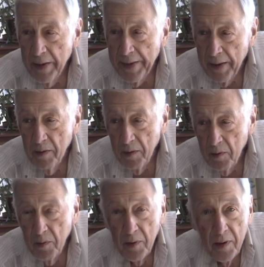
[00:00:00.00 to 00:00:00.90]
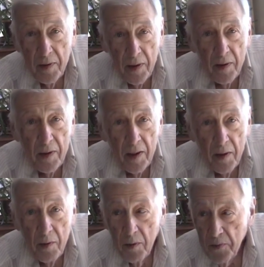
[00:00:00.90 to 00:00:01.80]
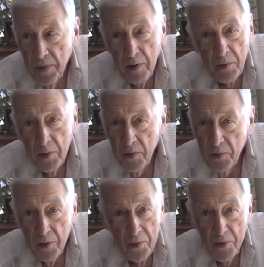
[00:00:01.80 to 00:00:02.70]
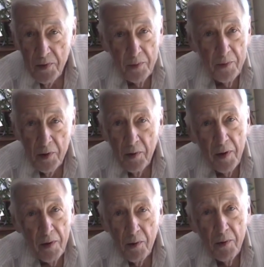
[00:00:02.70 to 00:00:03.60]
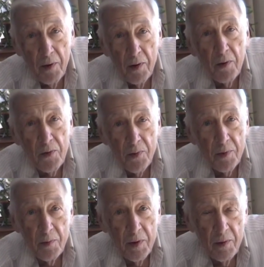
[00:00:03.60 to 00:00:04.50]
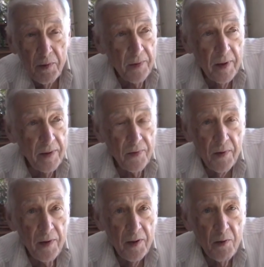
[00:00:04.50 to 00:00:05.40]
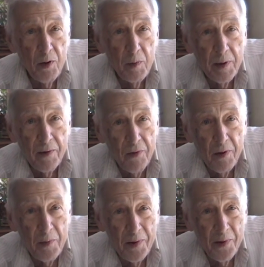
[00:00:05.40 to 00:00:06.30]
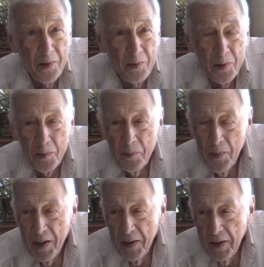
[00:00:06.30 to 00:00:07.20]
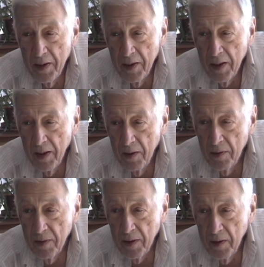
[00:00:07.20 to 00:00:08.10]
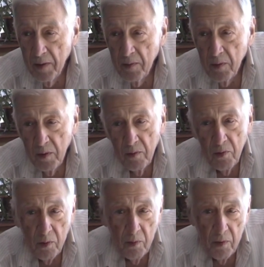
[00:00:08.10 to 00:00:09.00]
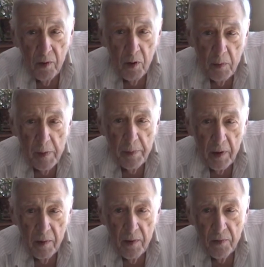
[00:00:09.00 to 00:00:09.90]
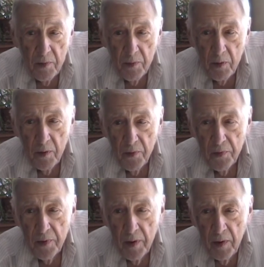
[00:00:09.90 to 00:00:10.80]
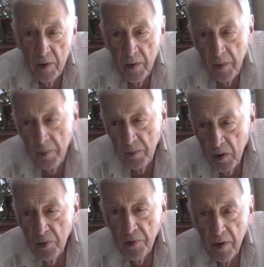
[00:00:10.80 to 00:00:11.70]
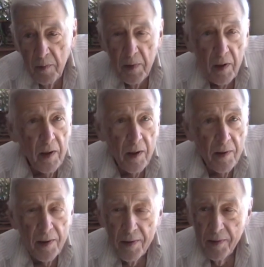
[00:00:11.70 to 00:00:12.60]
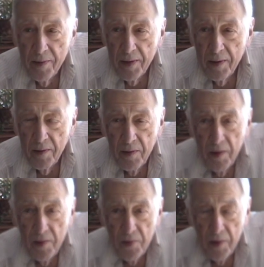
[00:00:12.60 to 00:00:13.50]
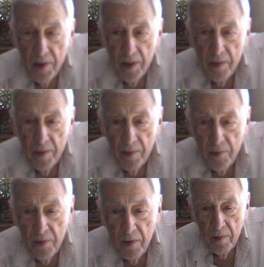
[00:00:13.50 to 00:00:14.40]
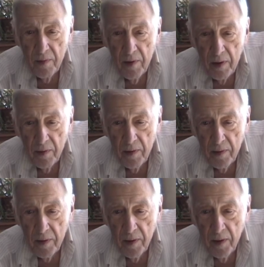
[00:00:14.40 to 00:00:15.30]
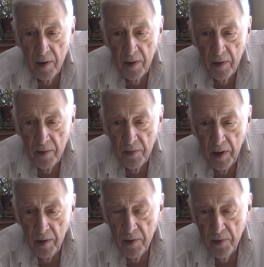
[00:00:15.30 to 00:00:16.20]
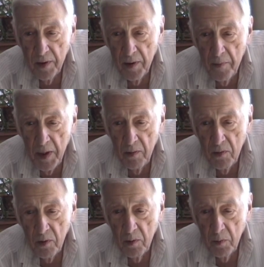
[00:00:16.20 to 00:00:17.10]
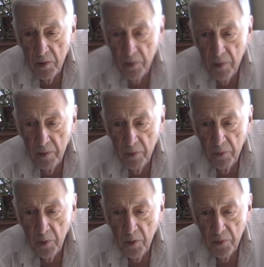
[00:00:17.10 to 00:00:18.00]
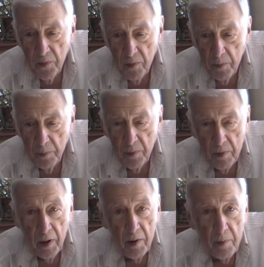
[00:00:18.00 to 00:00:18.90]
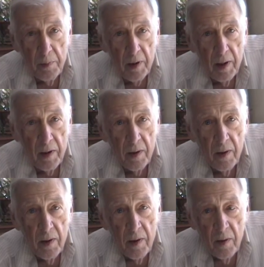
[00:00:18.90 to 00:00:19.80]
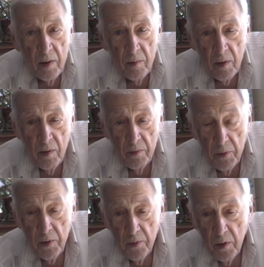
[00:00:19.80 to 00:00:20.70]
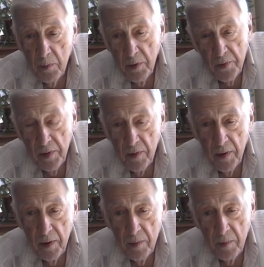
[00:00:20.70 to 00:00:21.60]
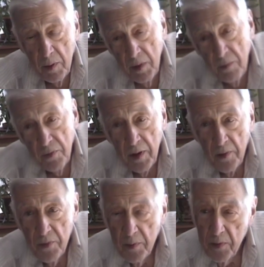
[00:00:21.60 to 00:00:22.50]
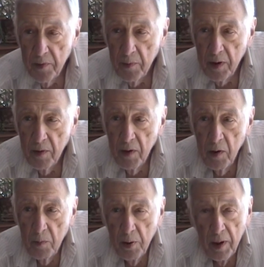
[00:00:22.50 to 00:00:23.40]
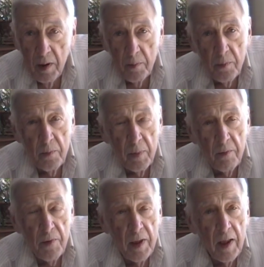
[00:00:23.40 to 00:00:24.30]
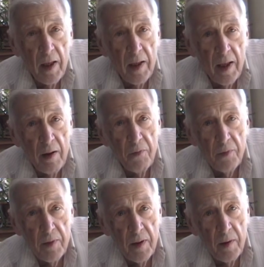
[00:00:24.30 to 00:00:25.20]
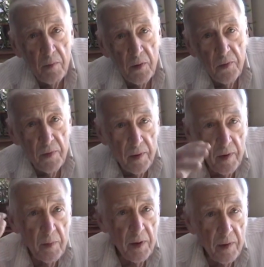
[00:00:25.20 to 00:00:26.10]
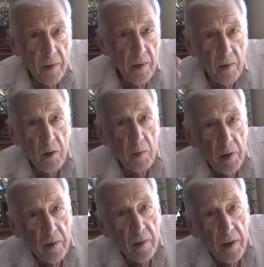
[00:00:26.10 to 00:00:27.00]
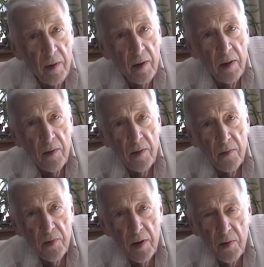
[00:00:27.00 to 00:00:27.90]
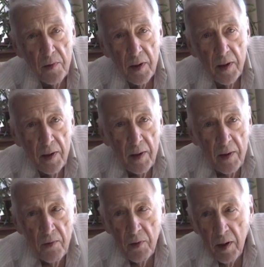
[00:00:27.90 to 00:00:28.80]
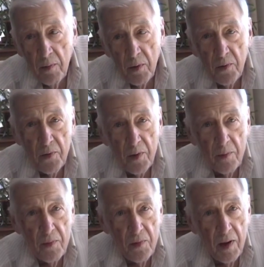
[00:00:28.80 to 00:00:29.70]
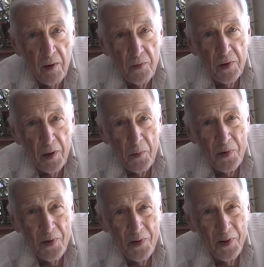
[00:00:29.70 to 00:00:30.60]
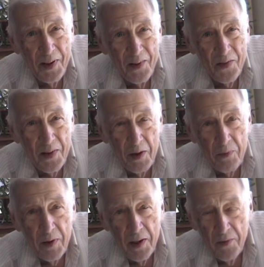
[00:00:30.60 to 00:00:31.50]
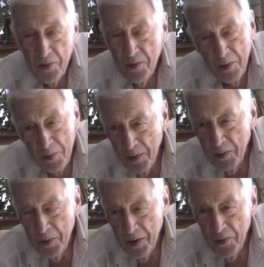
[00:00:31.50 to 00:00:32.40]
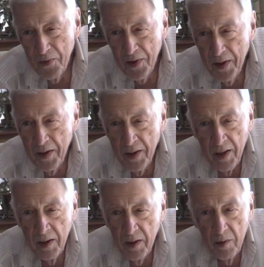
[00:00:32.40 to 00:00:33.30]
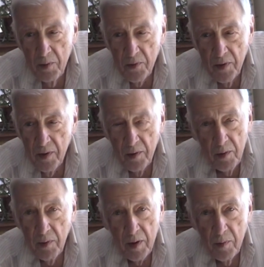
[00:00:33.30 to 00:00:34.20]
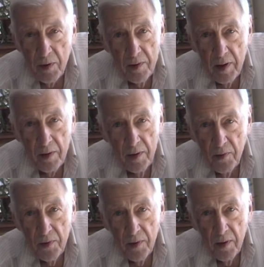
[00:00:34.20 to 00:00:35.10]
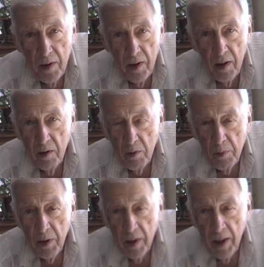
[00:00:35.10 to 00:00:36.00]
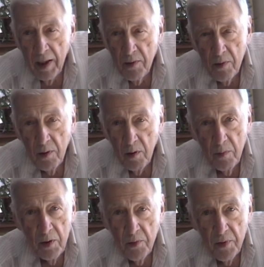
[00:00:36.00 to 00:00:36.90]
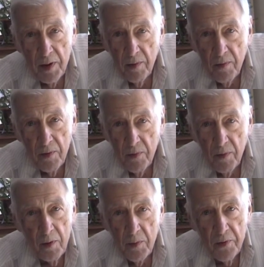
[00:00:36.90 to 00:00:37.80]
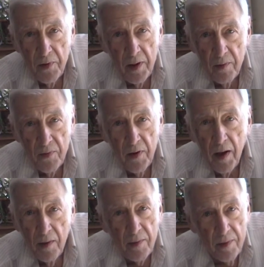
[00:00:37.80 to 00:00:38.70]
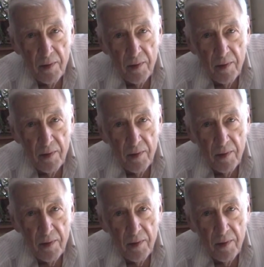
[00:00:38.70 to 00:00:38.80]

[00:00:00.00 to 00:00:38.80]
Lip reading: and including a lot of high notes, and of course also some very low notes where you think suddenly a tuba has come into the room. And so the oboe part is, of course, mostly melodic and occasionally technically challenging. Joe was the first to try to play, one of the first oboists, I think maybe in France there was somebody, play above the high F that was the limit on the oboe in the 19th century. So I wrote some F sharps and Gs and A flats and some low notes, and he was an incredible technician. He could play atonal music just almost at sight,